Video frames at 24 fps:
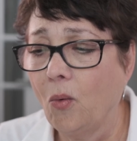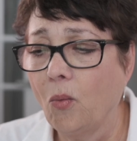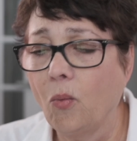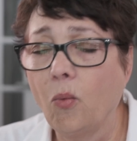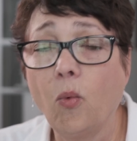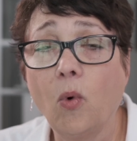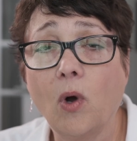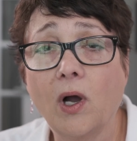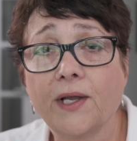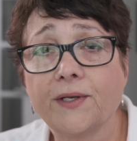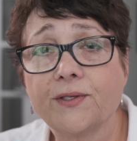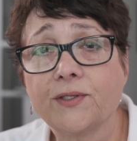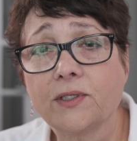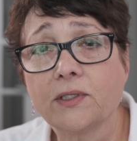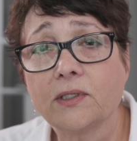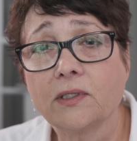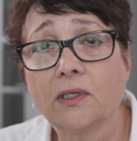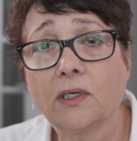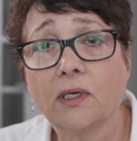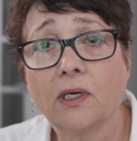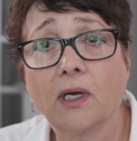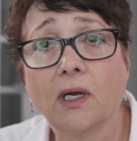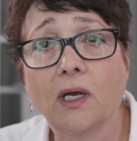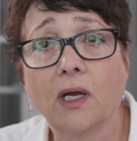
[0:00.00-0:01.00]
What
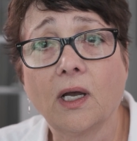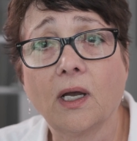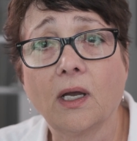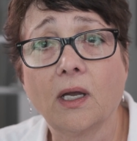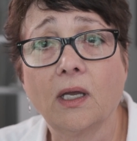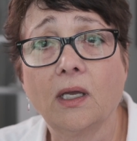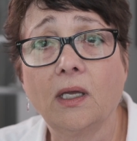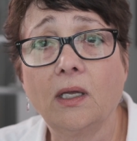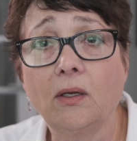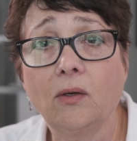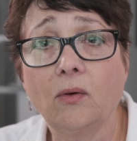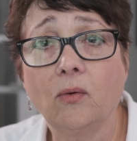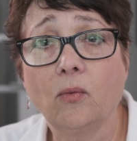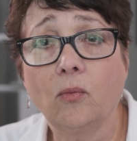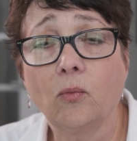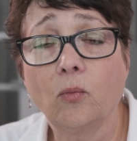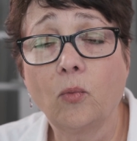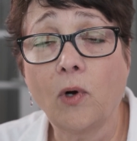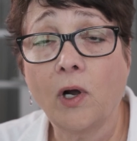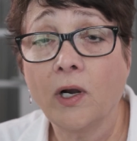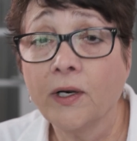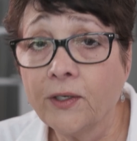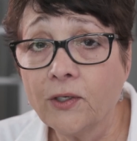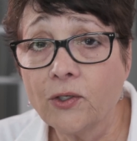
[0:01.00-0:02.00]
I
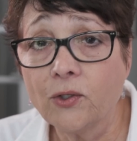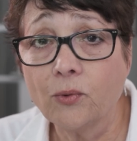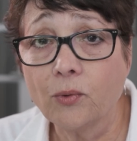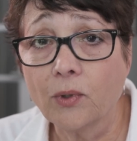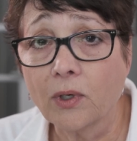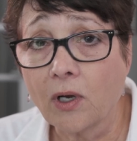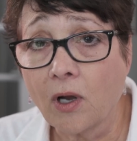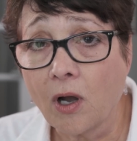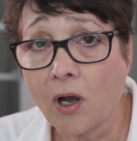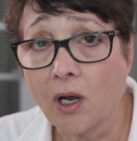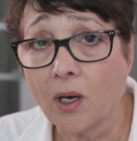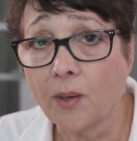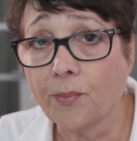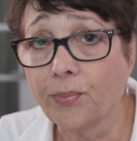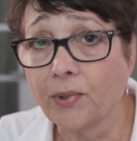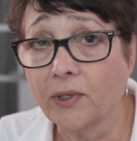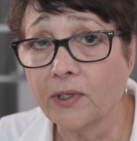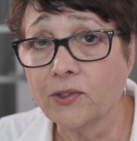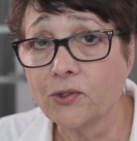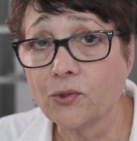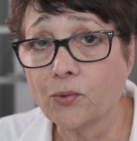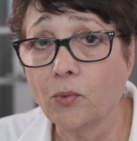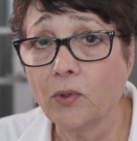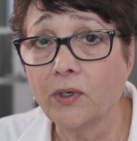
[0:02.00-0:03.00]
wanted to
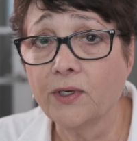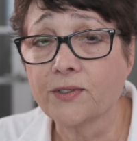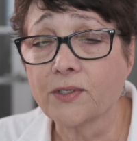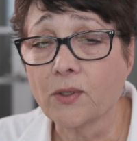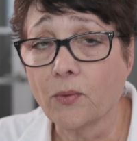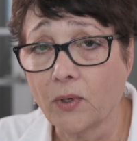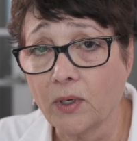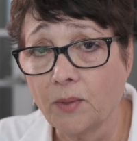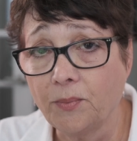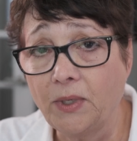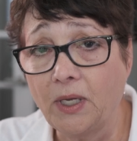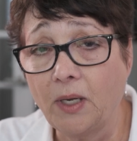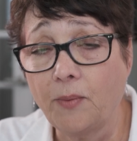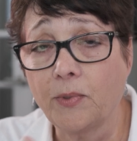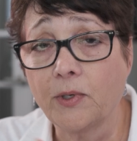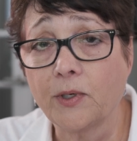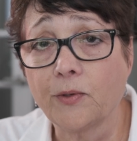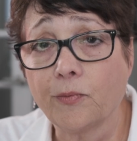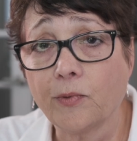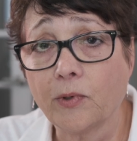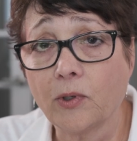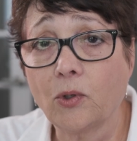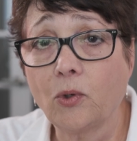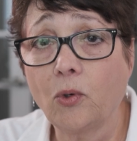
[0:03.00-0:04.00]
accomplish was I want to be able
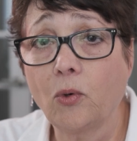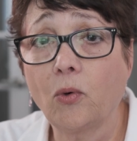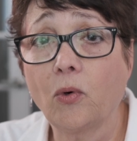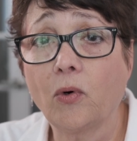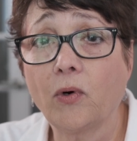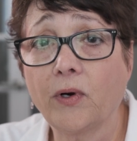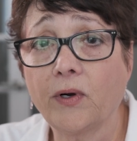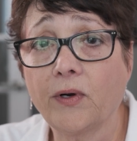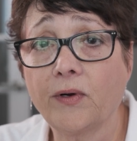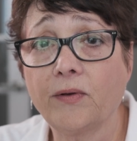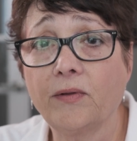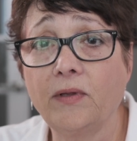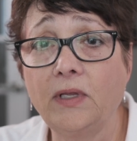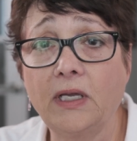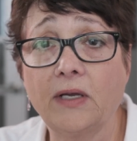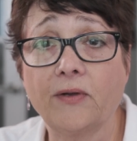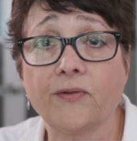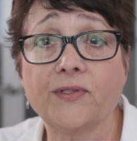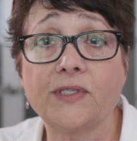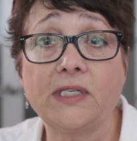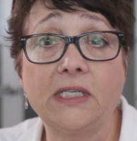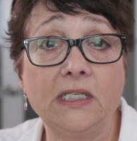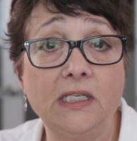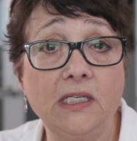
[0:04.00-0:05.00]
to record the
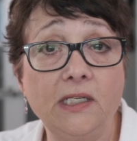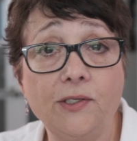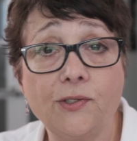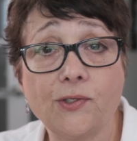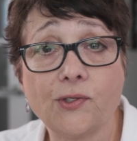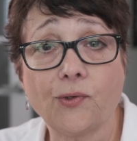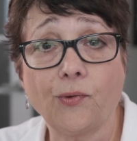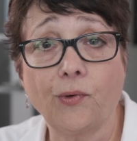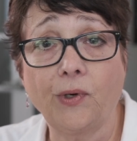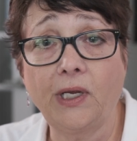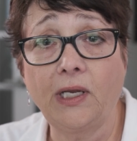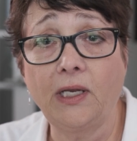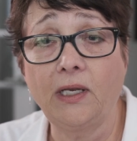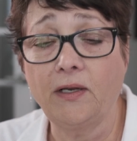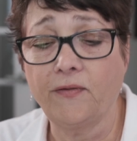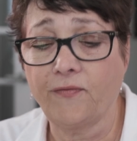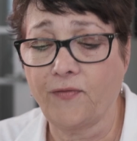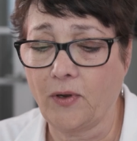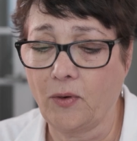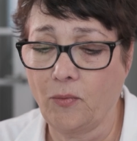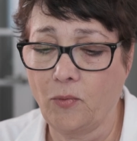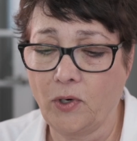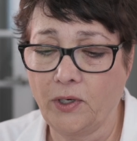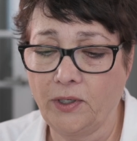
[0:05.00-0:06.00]
LCD screen
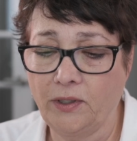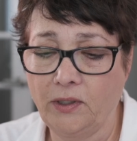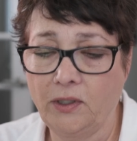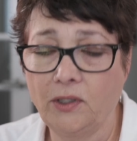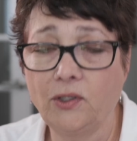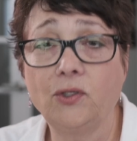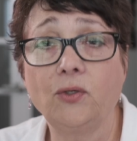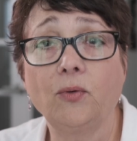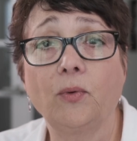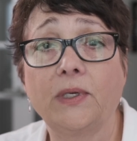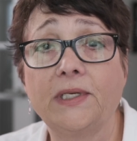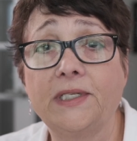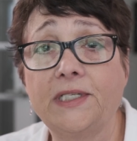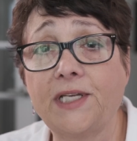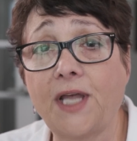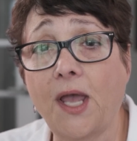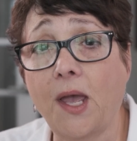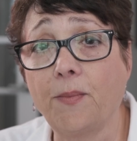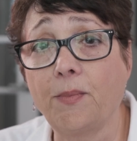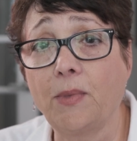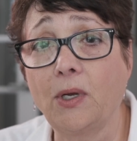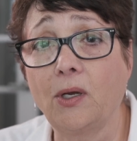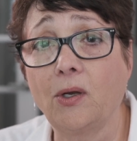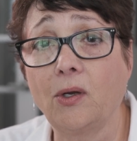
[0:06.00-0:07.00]
if I wanted to do a
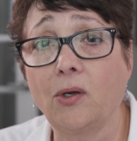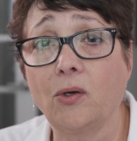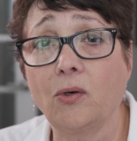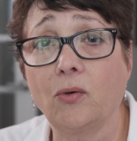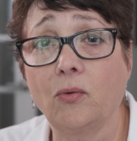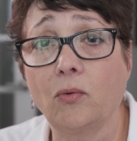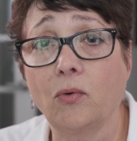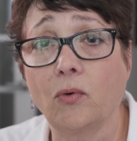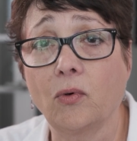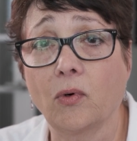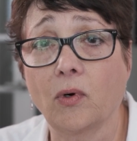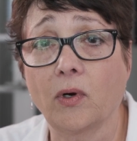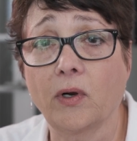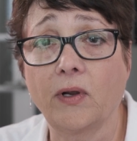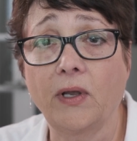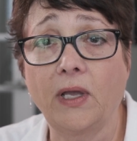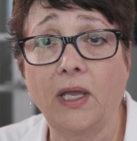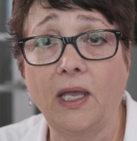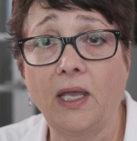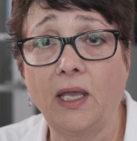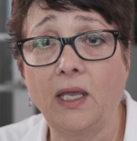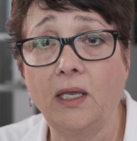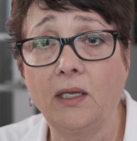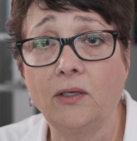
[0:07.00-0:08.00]
demo or
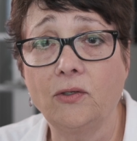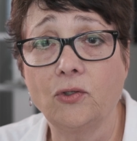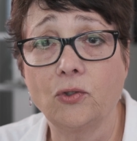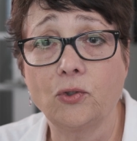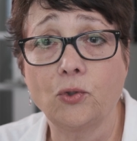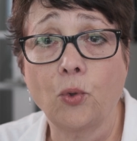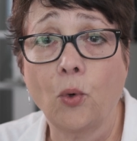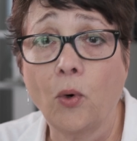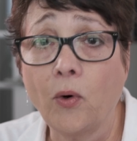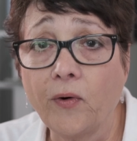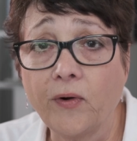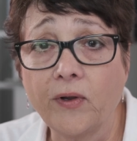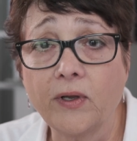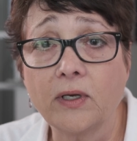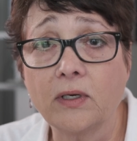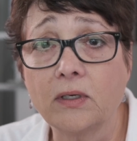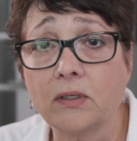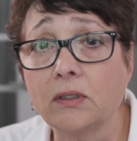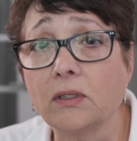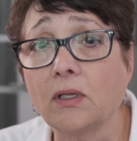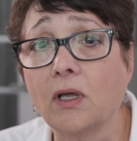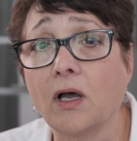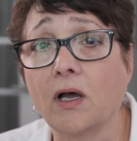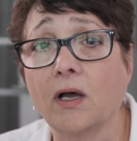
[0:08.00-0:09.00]
a
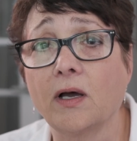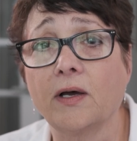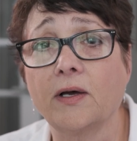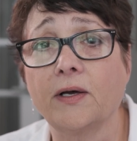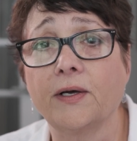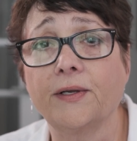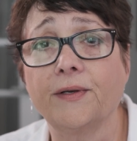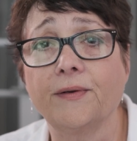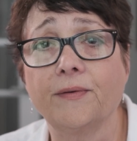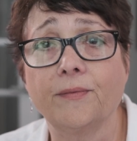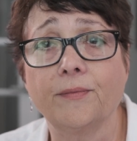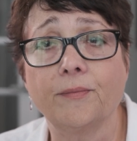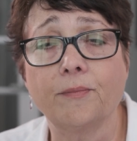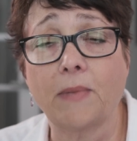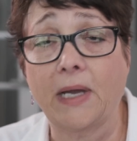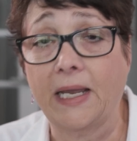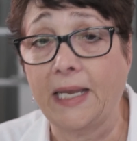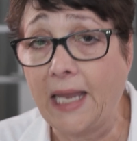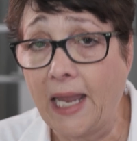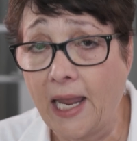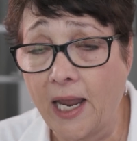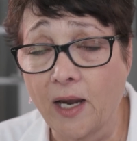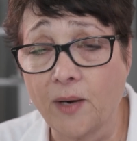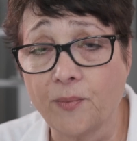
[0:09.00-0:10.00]
tutorial on my
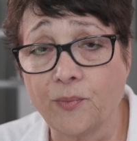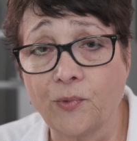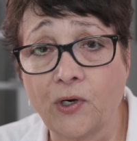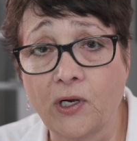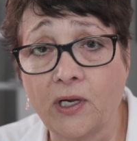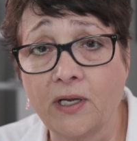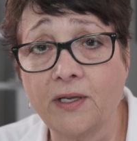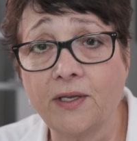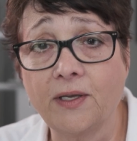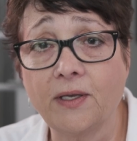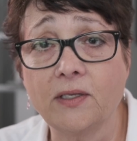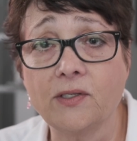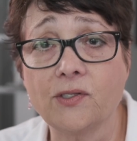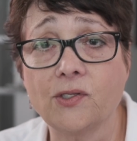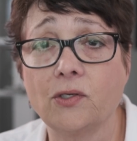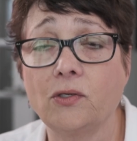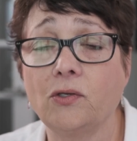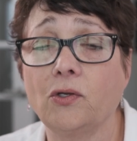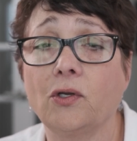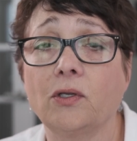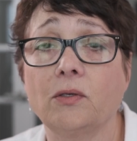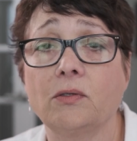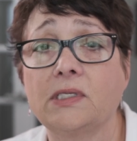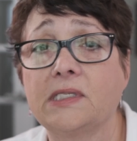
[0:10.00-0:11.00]
camera, so
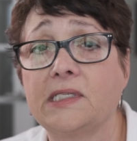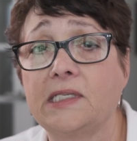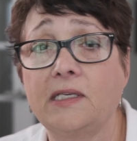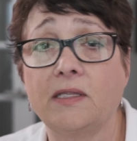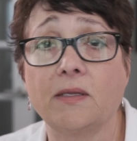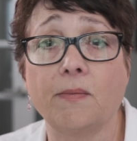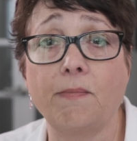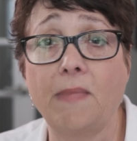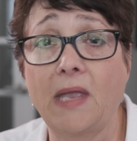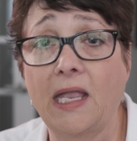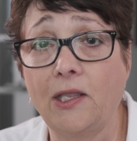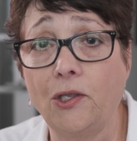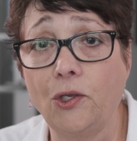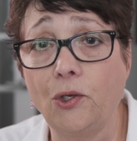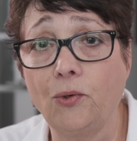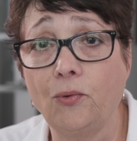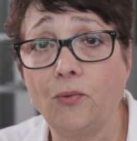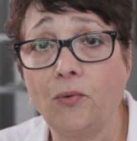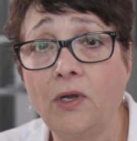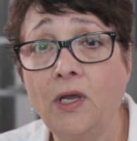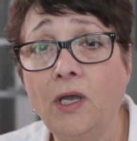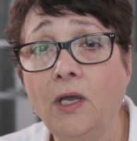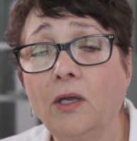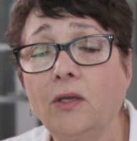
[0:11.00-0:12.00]
you could see the
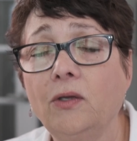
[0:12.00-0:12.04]
menu.